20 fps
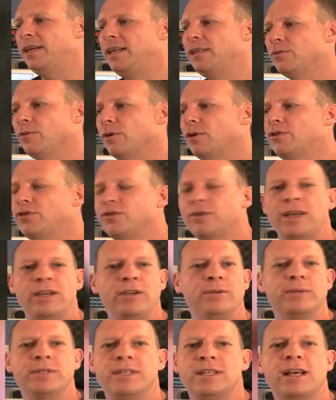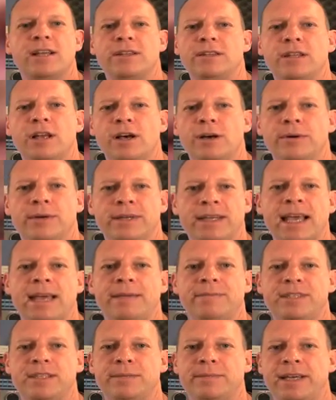Peter Andre, who was an unknown,
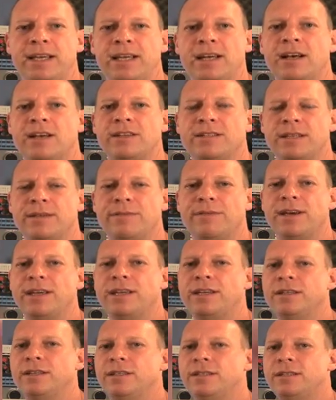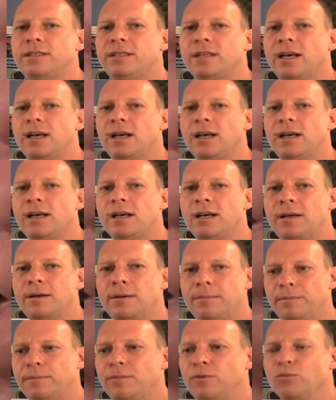came to me and asked if I could
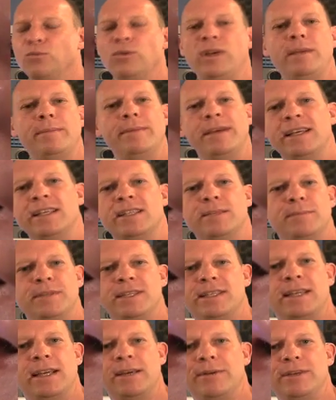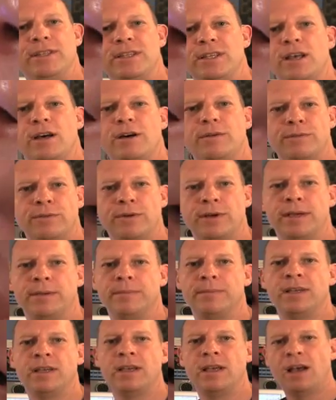remix Mysterious Girl for
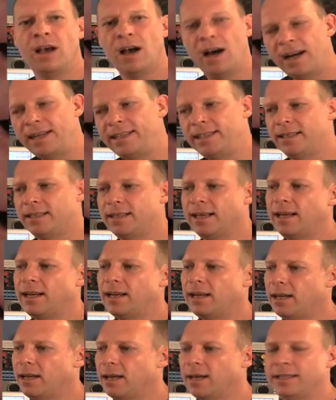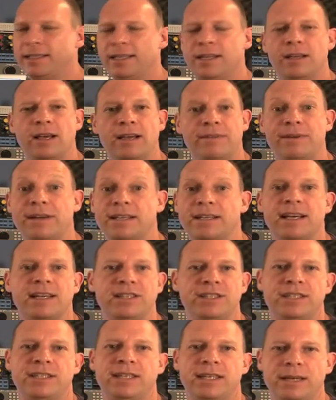him. I did that. I did it. In fact, I
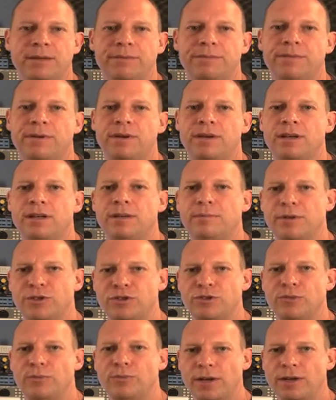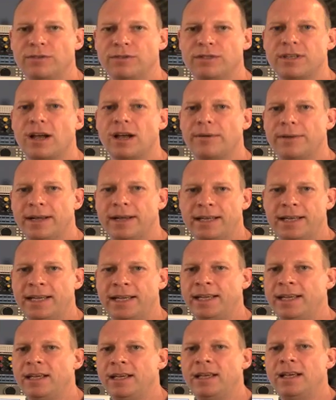actually did it for Mushroom Records
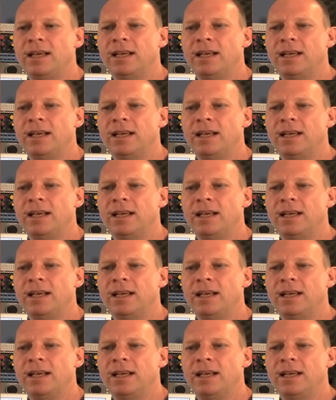directly.